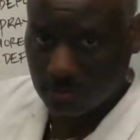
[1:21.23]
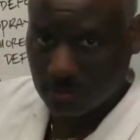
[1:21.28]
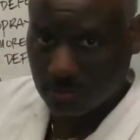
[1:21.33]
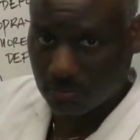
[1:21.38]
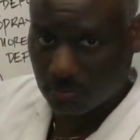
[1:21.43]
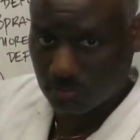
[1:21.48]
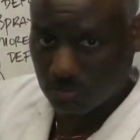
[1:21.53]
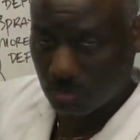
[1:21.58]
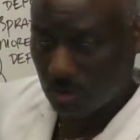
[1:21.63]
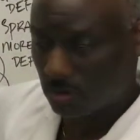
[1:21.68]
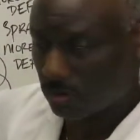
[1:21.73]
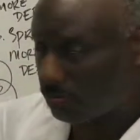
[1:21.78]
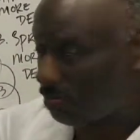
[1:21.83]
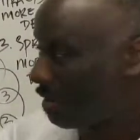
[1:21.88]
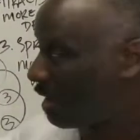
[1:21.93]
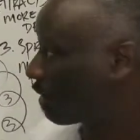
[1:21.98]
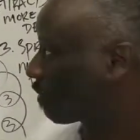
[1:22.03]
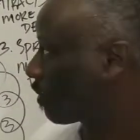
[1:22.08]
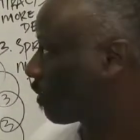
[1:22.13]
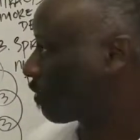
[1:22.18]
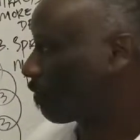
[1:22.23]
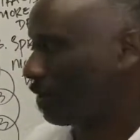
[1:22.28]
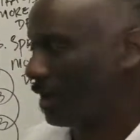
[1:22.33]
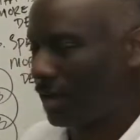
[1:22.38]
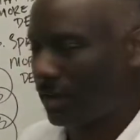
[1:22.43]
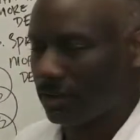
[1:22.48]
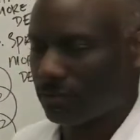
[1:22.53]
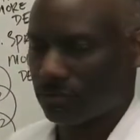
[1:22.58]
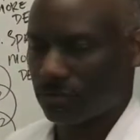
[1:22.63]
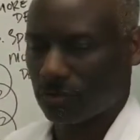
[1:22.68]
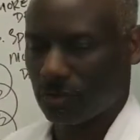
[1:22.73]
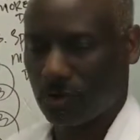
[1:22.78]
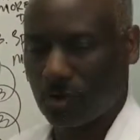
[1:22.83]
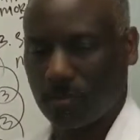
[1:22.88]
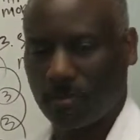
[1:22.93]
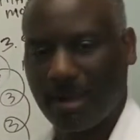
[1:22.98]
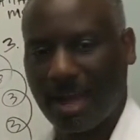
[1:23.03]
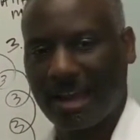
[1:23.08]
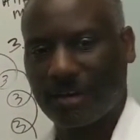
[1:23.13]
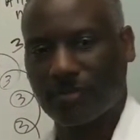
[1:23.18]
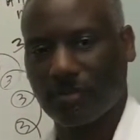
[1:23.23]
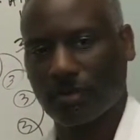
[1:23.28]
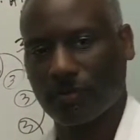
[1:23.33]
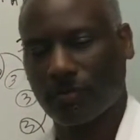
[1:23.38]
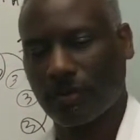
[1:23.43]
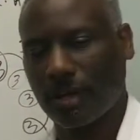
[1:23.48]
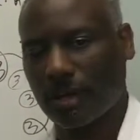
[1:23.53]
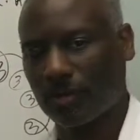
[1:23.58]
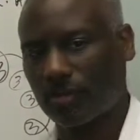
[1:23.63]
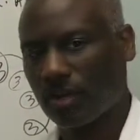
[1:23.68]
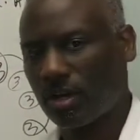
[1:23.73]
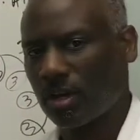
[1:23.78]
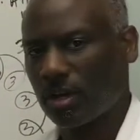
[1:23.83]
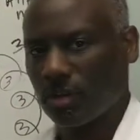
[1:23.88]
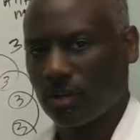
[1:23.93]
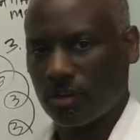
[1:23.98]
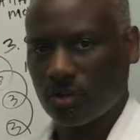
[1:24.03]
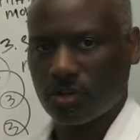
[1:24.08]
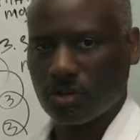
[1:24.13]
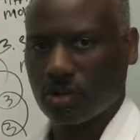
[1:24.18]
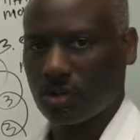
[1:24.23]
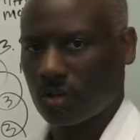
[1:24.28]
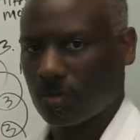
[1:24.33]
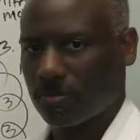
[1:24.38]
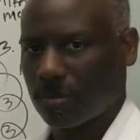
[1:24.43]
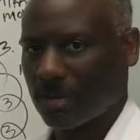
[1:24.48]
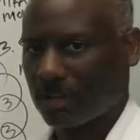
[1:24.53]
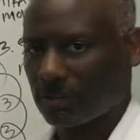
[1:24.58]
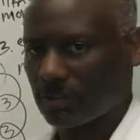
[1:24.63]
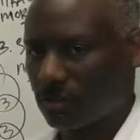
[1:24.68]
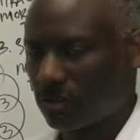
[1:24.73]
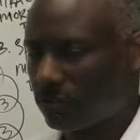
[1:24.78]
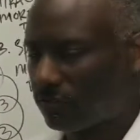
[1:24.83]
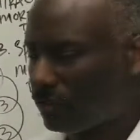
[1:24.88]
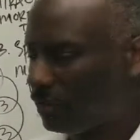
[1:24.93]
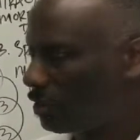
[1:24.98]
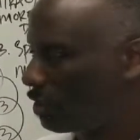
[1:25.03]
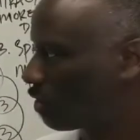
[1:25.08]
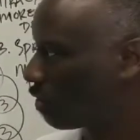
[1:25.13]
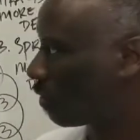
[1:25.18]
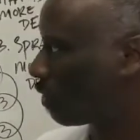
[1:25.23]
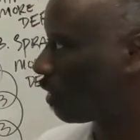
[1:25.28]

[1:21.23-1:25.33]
week was called a macrophage or a macrophage. You can go back to the video